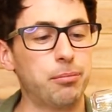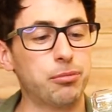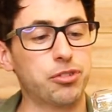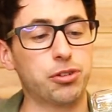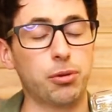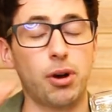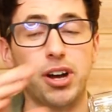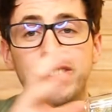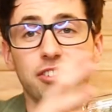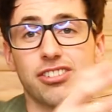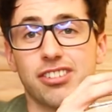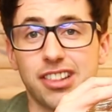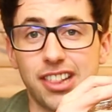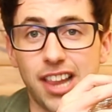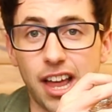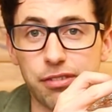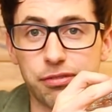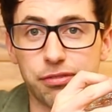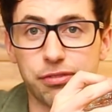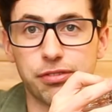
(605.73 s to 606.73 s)
So I just
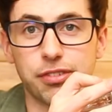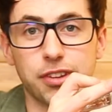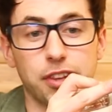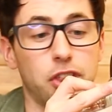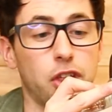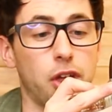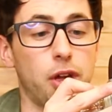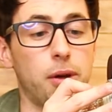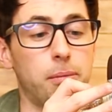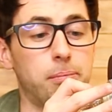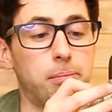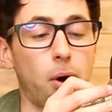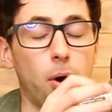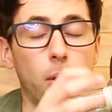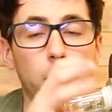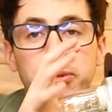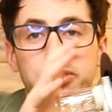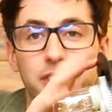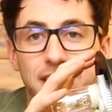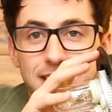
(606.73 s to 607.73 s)
left the
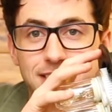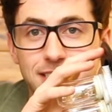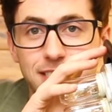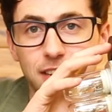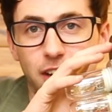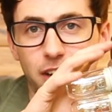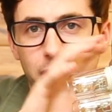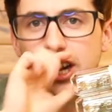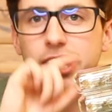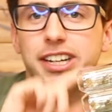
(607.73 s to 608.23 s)
bulbs inside.